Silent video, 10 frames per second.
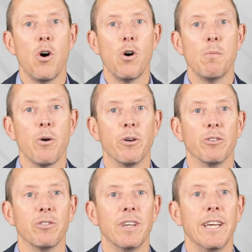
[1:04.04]
home
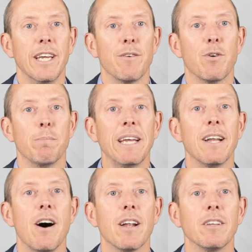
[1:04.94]
odors. If we're
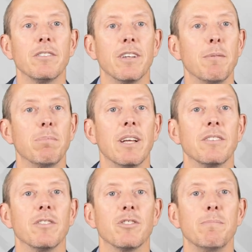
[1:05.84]
being honest, an
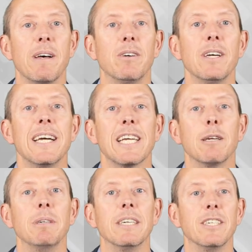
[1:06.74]
unpleasant smell
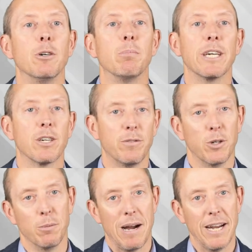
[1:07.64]
can be a deal breaker
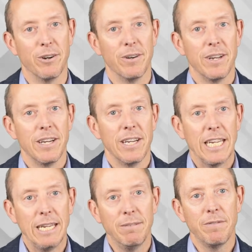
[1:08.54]
for a buyer.
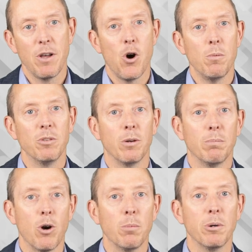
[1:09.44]
Even if the home is
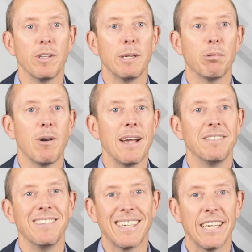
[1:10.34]
appropriately
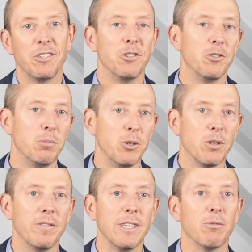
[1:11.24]
priced and the kitchen is
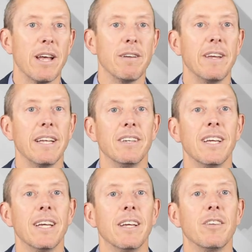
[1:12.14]
beautifully renovated,
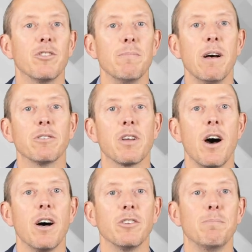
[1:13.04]
smells
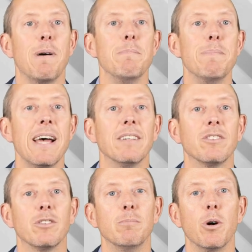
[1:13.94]
caused by pets,
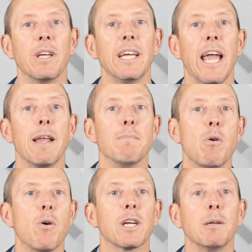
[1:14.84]
smoking, and
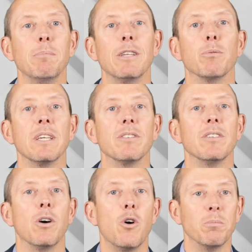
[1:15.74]
more can be the
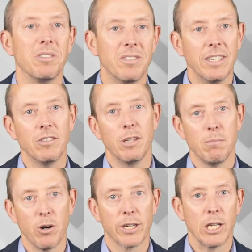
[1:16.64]
reason the home sits on the
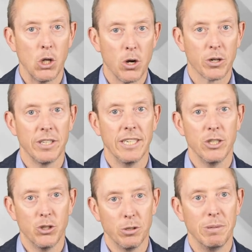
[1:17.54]
market longer than
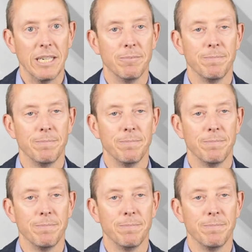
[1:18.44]
it should be.